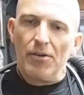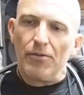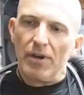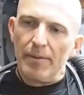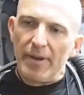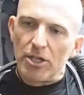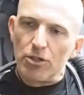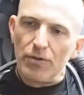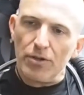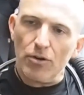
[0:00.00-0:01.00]
really make
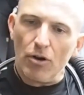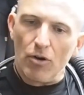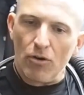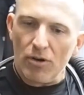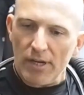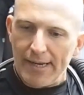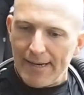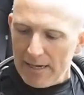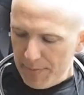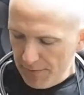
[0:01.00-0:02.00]
sure you go and
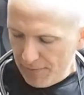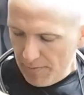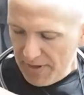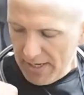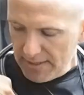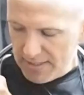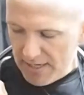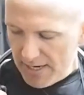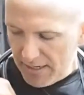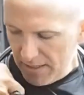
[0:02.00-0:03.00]
clip it from the
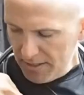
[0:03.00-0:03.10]
inside,